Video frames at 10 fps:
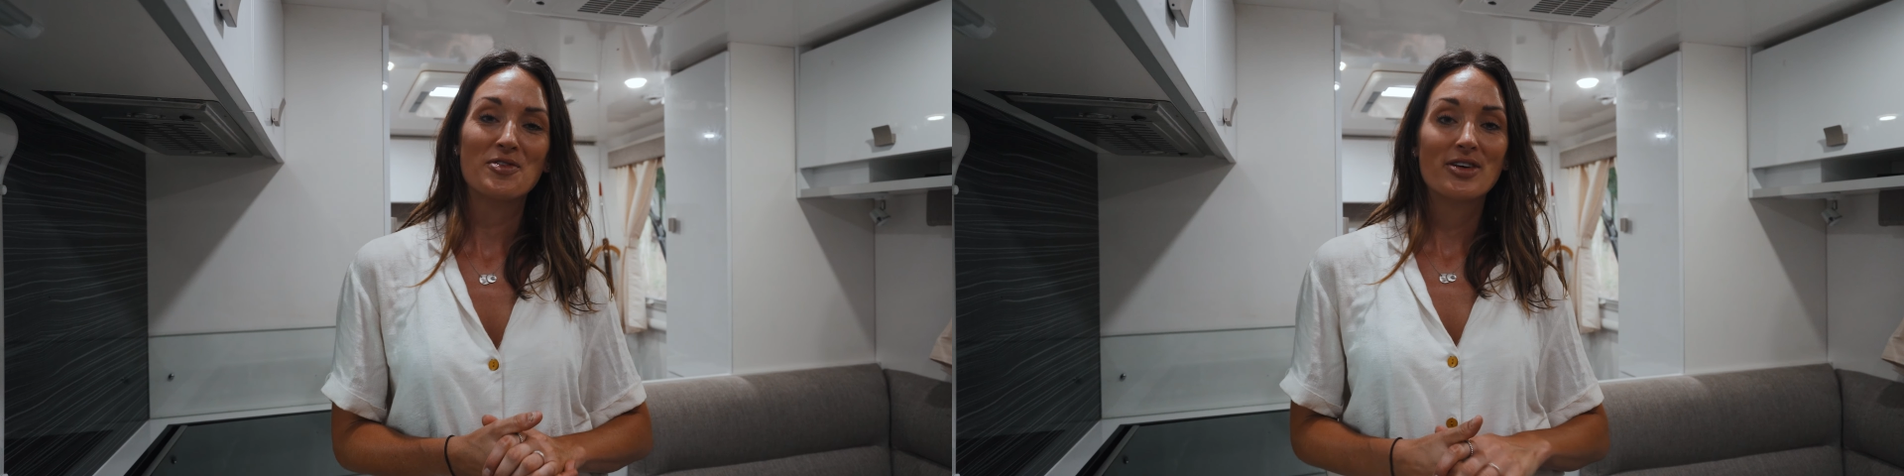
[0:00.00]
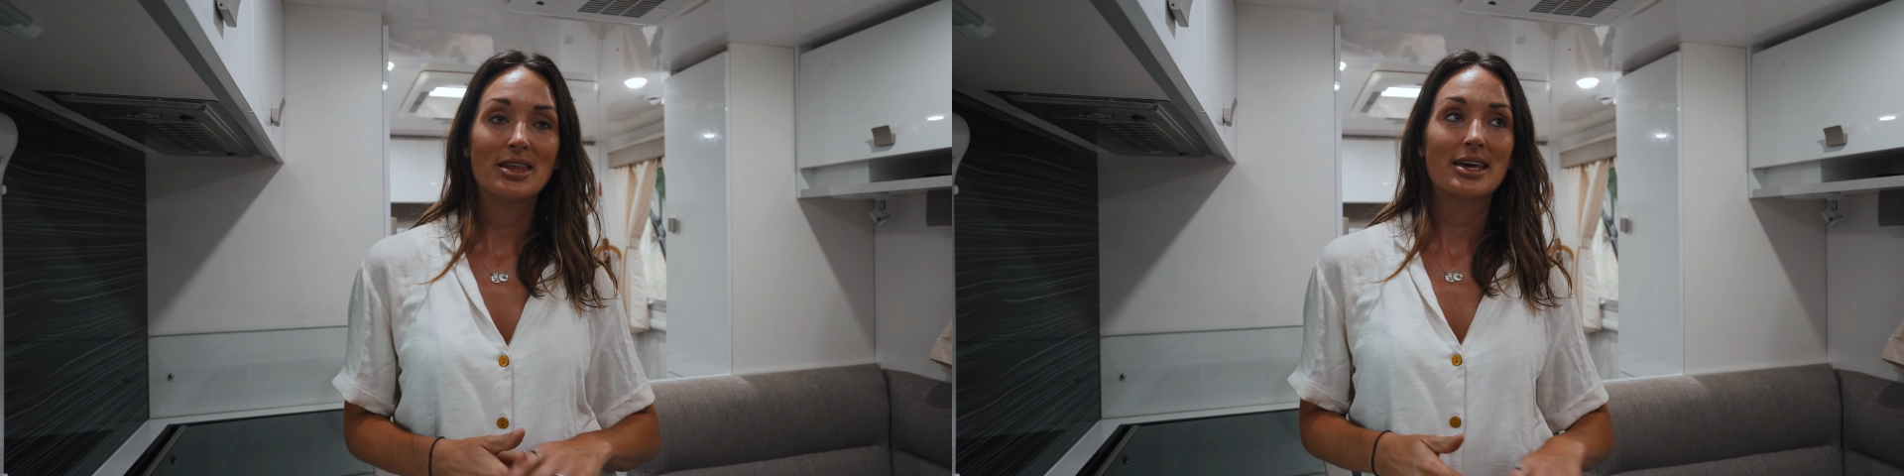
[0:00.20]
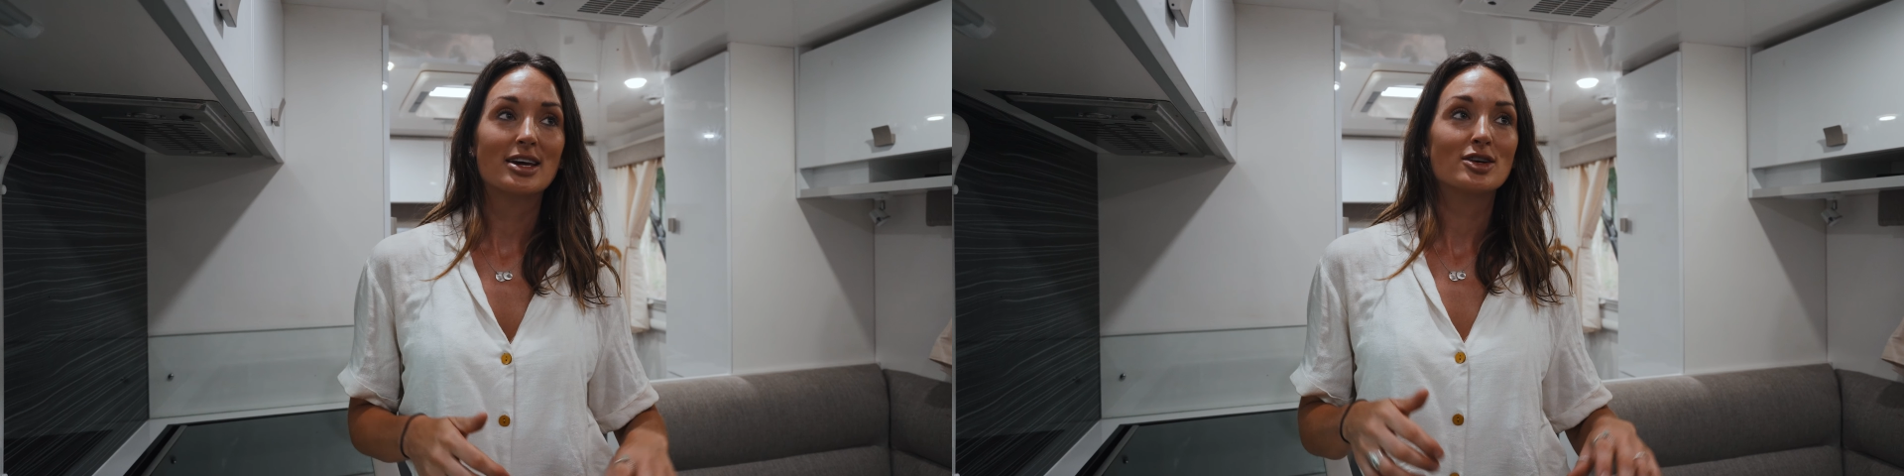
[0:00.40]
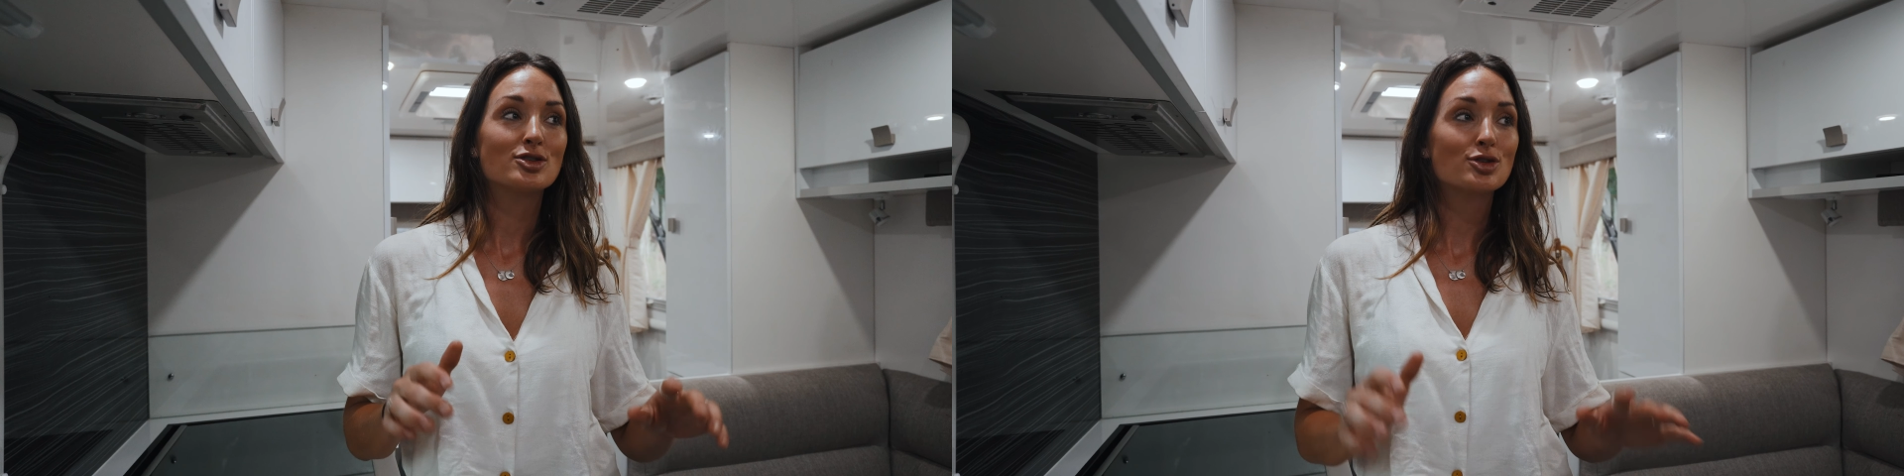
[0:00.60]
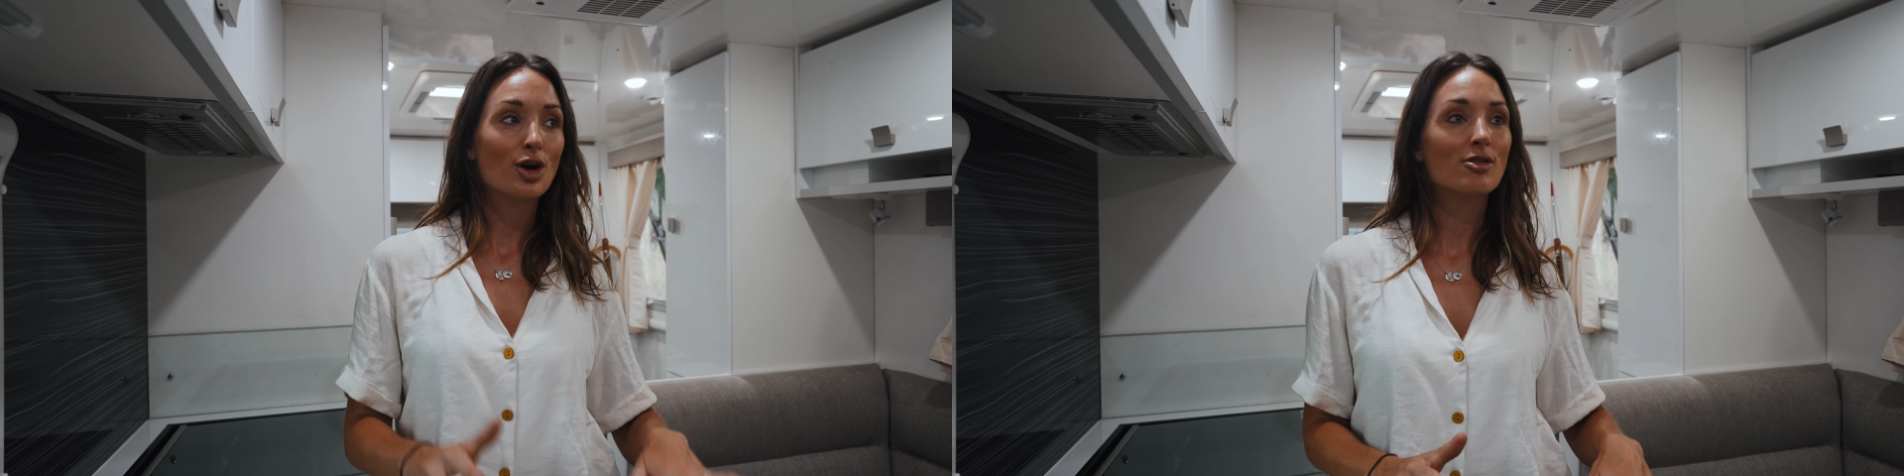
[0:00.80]
feeling
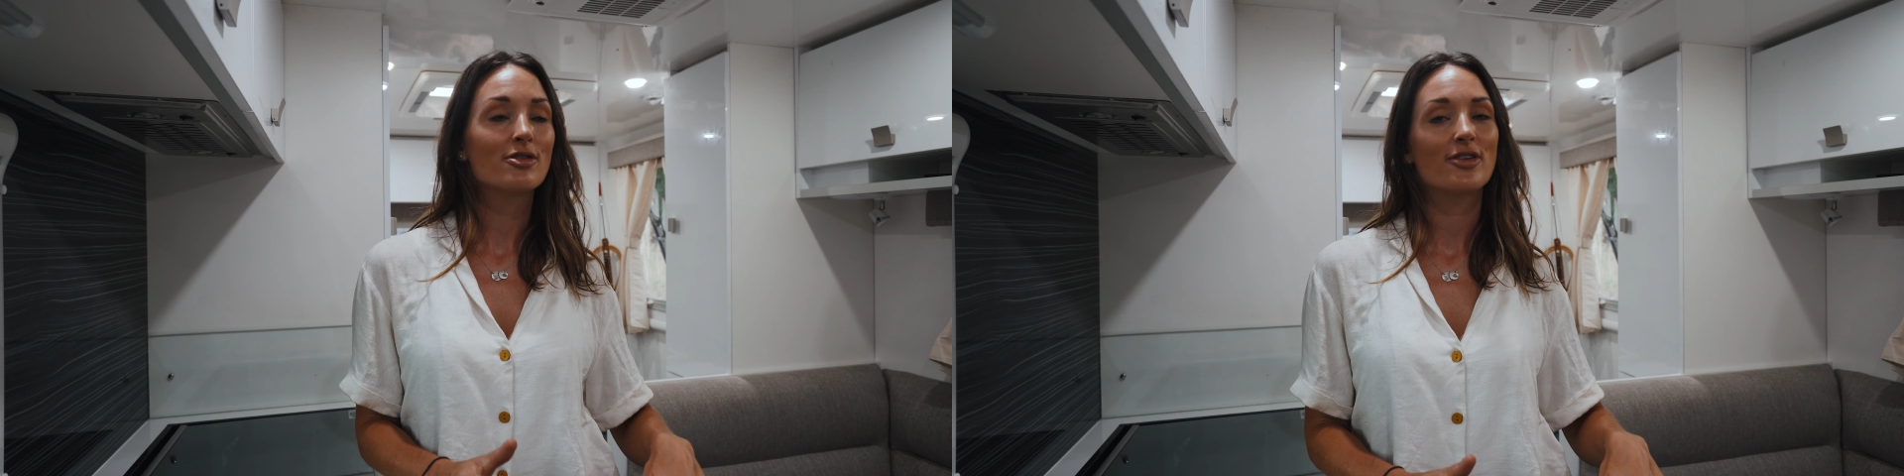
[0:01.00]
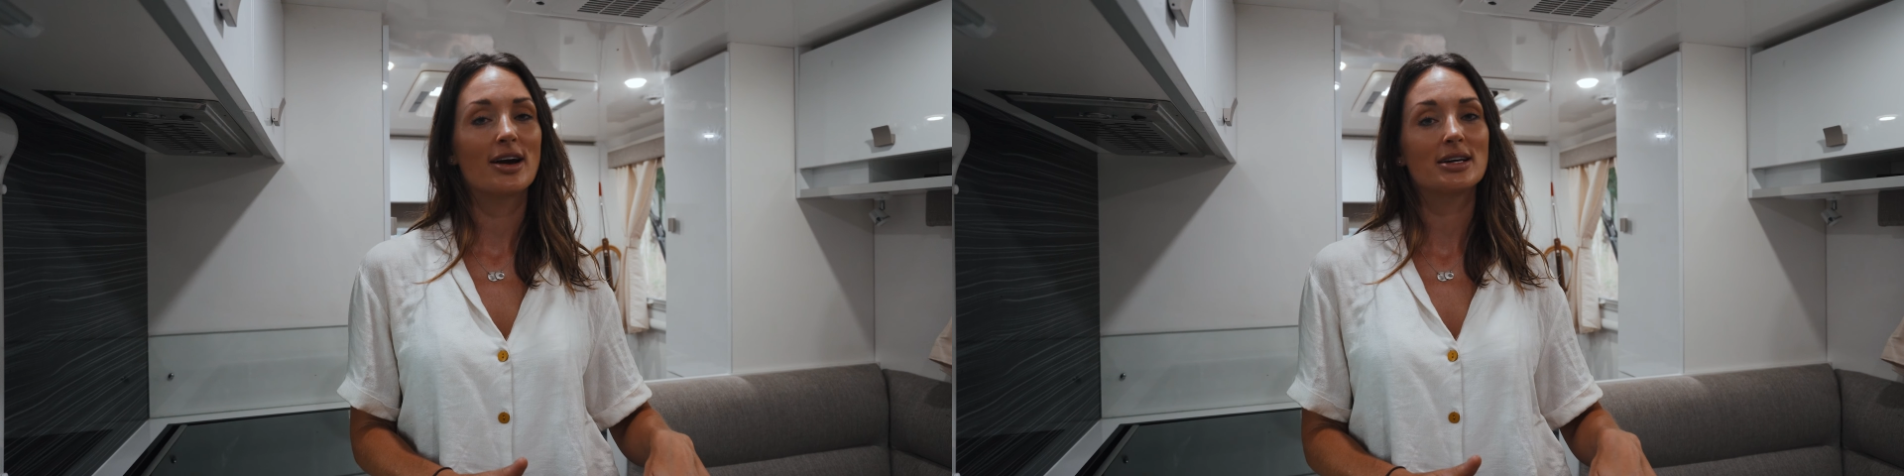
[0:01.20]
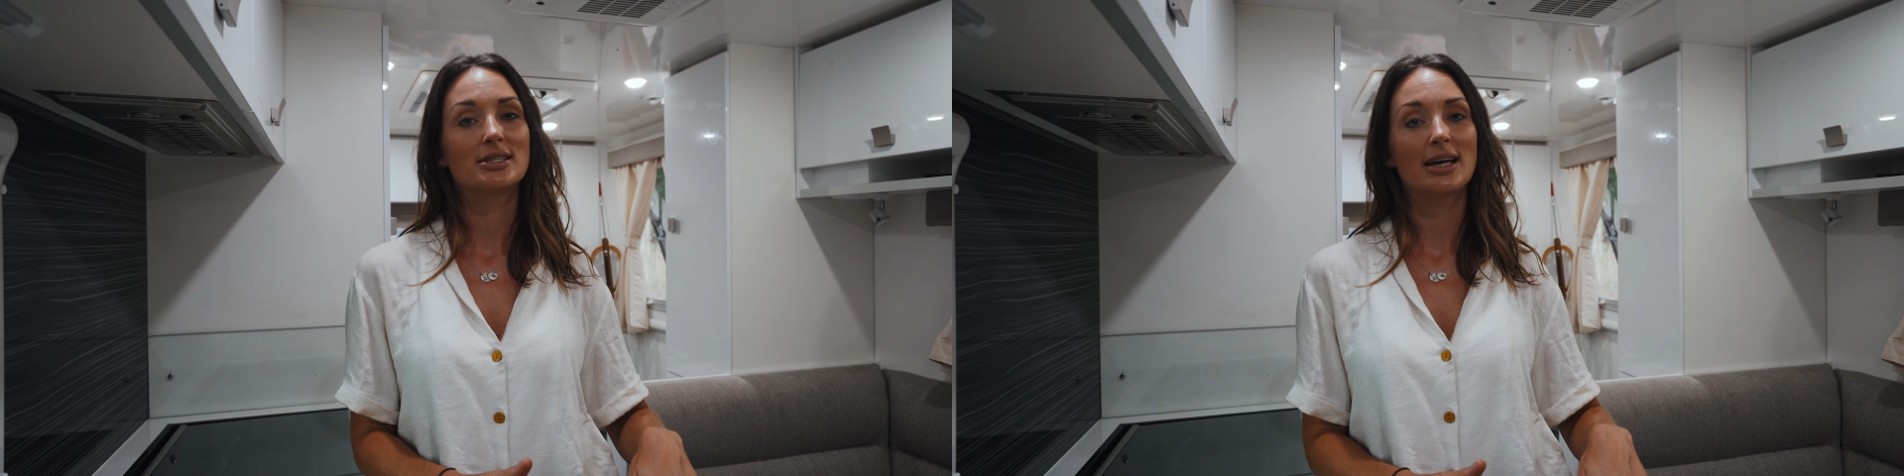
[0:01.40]
so refreshed